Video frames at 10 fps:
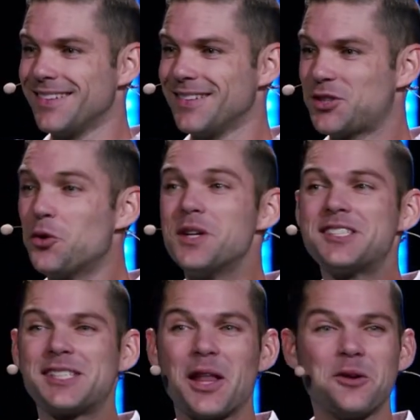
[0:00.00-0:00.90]
Should we
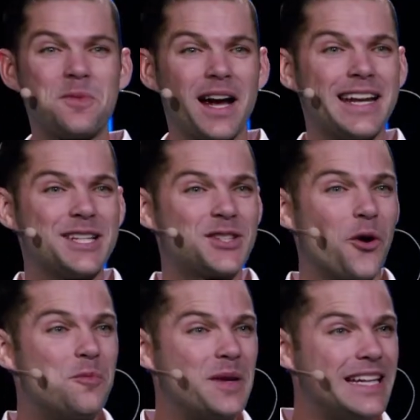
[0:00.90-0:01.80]
celebrate his
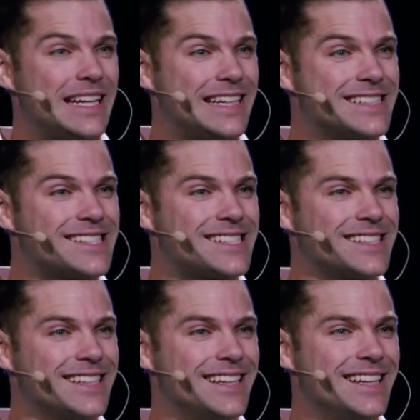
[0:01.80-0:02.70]
obedience?
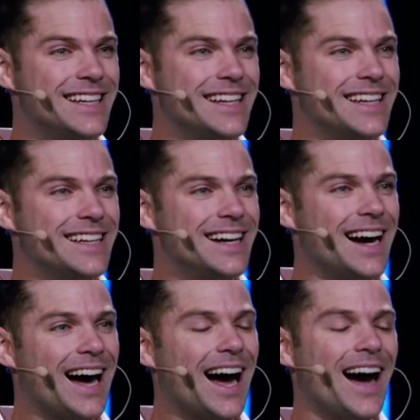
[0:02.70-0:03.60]

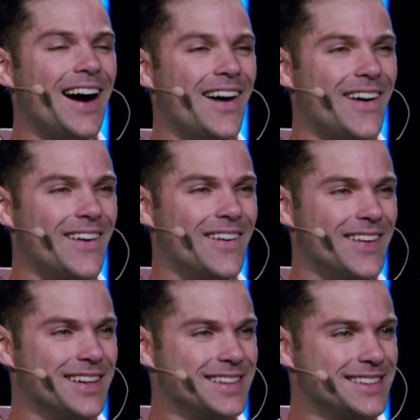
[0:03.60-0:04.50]
Oh,
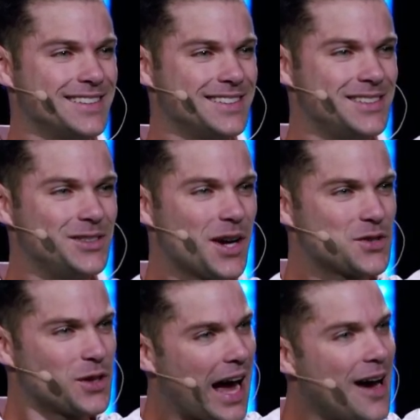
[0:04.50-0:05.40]
you guys
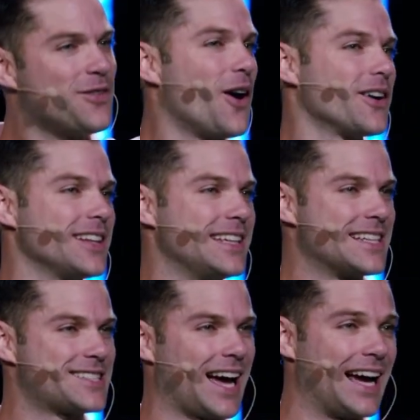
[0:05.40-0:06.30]
are half heartedly
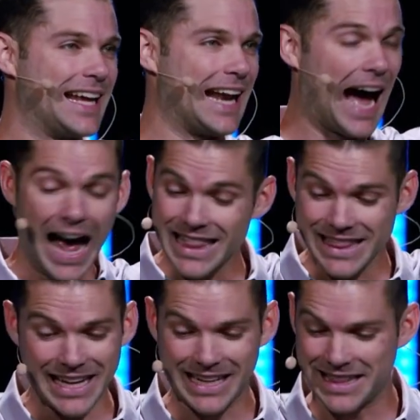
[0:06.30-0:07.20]
excited. I
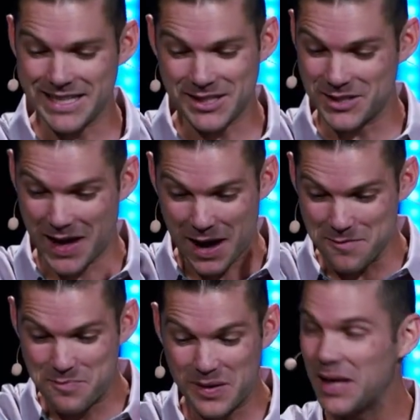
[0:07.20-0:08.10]
think this is a
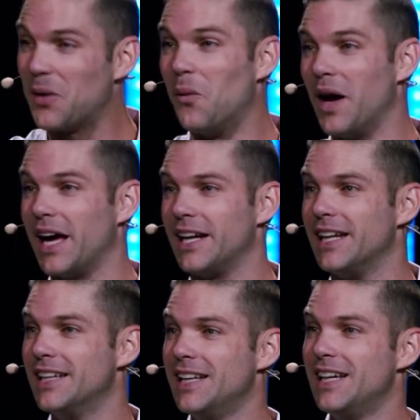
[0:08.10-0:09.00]
big win.
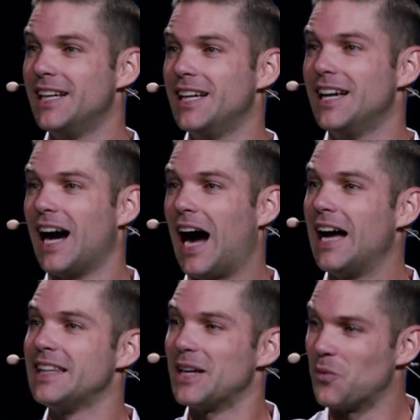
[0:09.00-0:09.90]
I
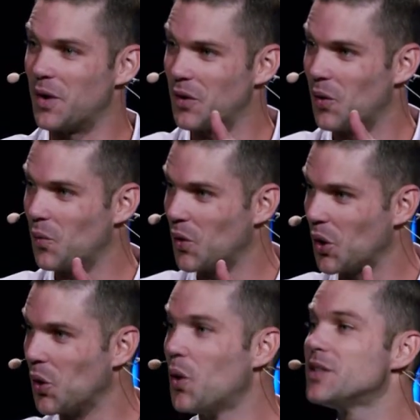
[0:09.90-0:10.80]
think when the, when the
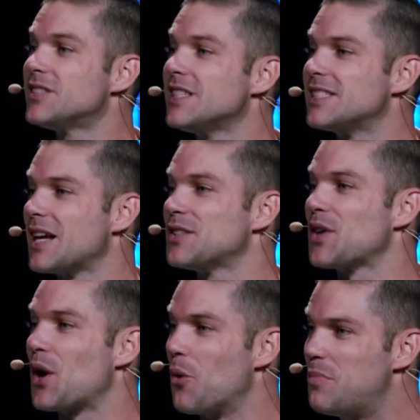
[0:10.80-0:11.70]
Lord sees us
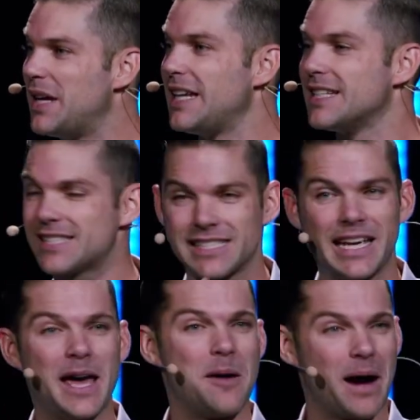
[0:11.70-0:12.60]
in obedience to
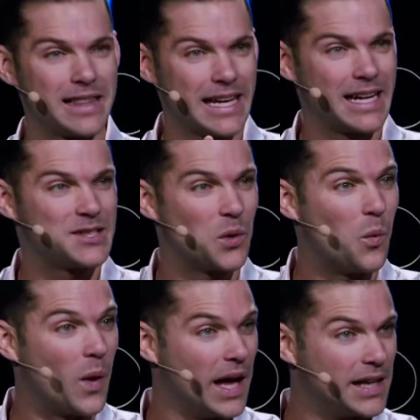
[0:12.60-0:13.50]
him, I think it's a
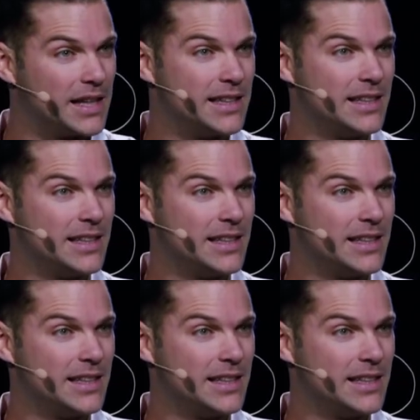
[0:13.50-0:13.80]
win.